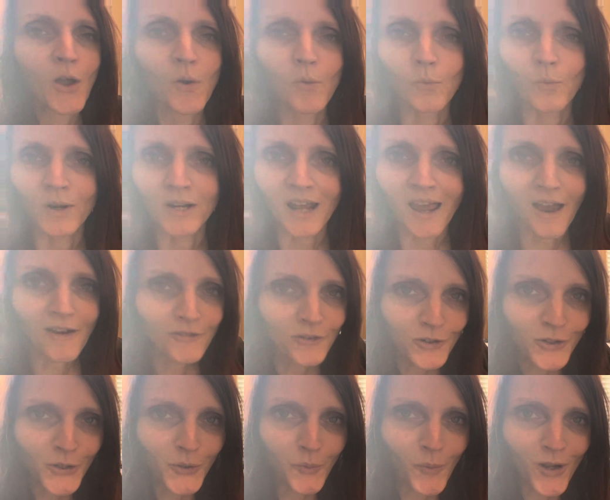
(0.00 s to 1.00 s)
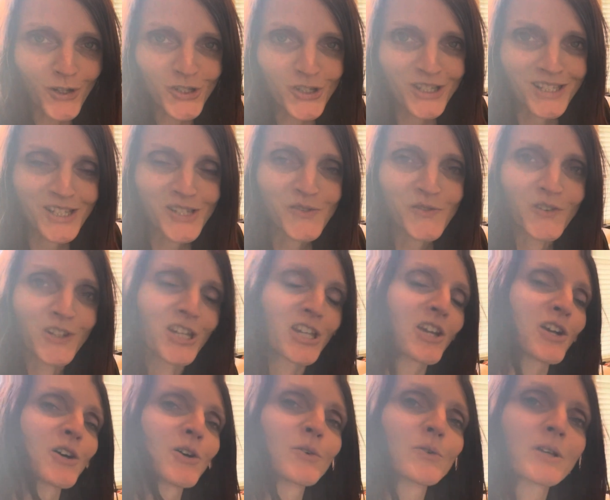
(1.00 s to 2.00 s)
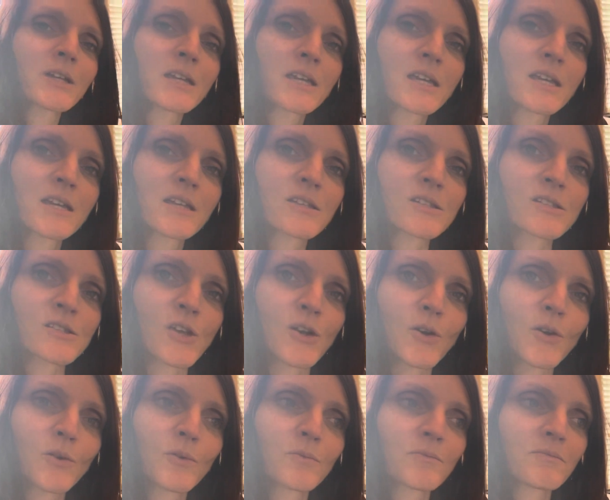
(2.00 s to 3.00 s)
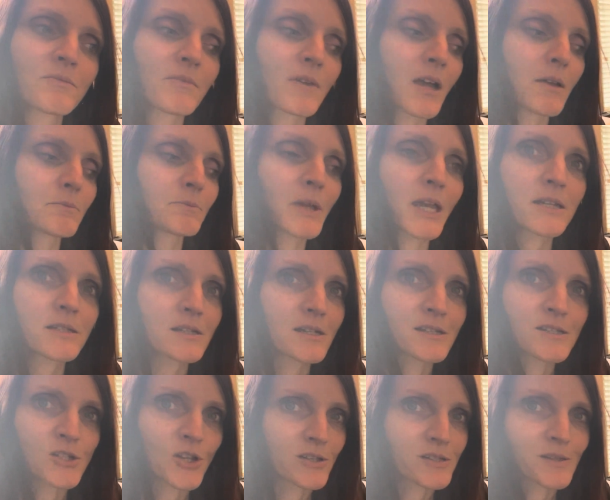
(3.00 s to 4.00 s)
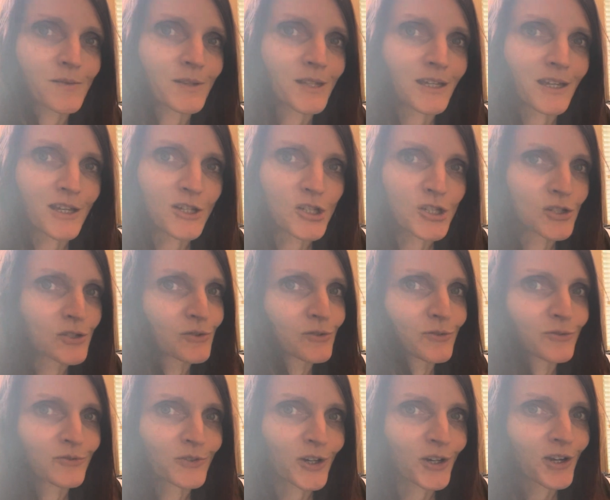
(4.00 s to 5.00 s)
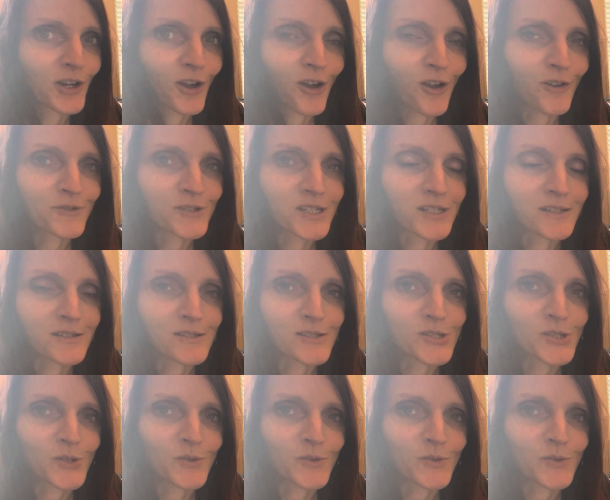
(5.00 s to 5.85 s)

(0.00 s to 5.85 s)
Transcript: whenever you're watching this video. So uh, painting is not something I do very often, so